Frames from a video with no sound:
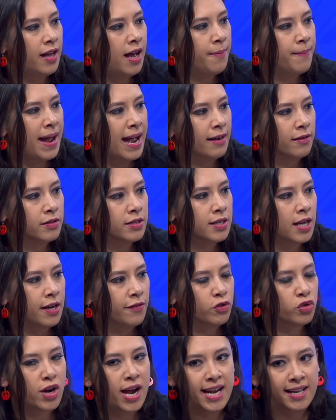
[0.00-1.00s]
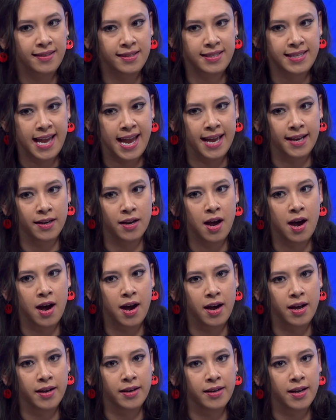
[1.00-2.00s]
amounts of triclosan
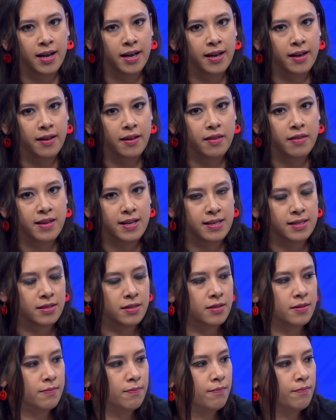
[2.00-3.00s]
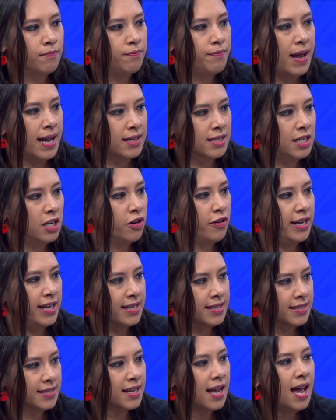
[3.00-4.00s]
on uh, these
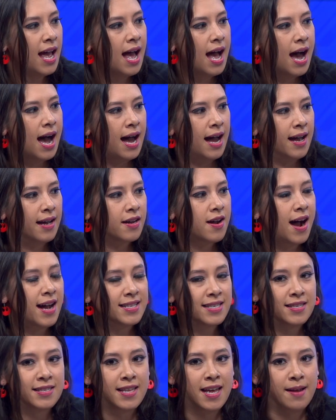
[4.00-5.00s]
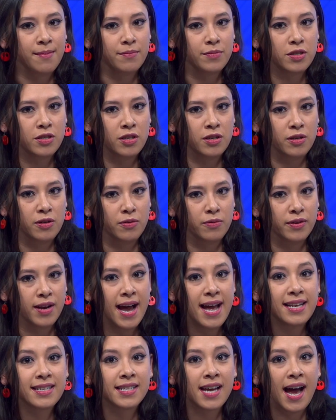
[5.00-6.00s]
bacterias uh, causes them to
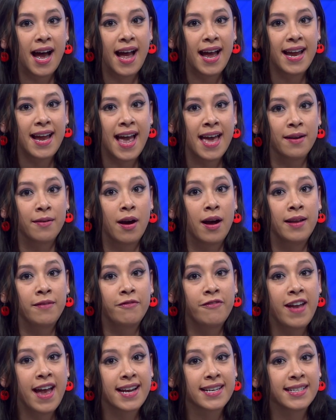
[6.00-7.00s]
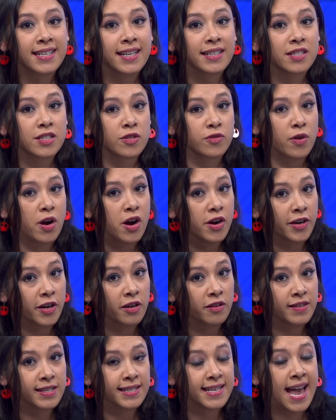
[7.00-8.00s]
not die and in fact get
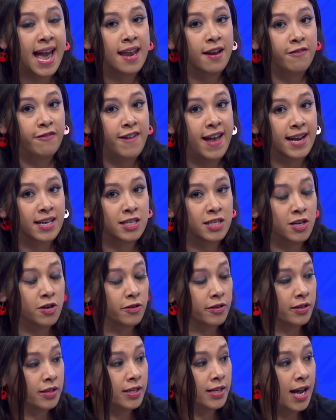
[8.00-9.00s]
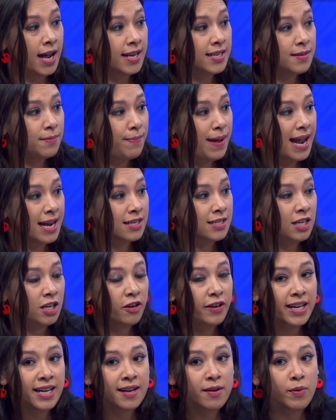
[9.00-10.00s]
stronger. This can affect your gut
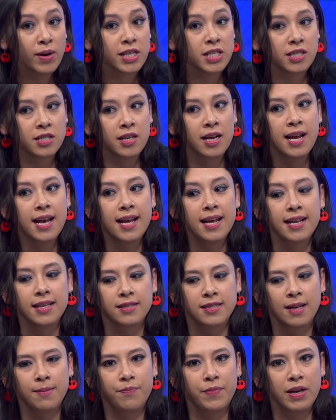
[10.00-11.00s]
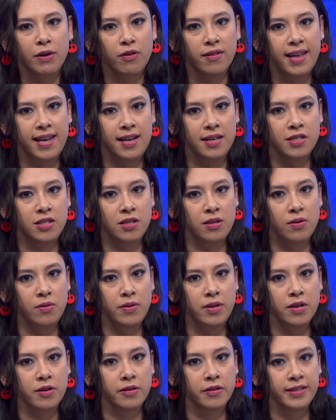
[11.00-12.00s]
bacteria, which is something related to
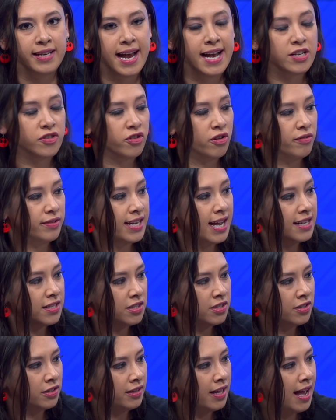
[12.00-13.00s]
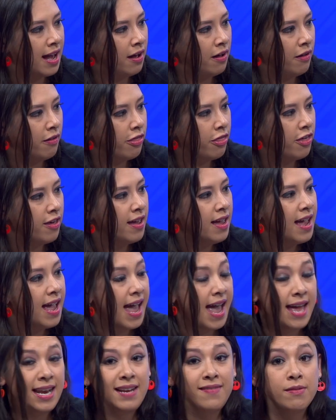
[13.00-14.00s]
your gastrointestinal health
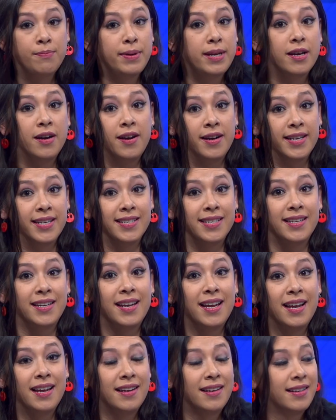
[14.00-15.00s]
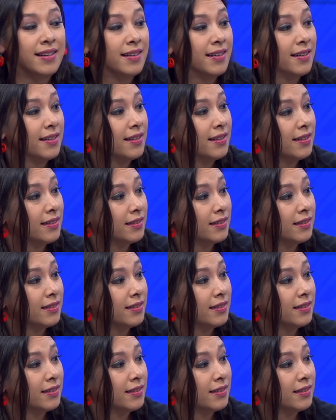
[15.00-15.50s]
and even beyond. And that's if you lick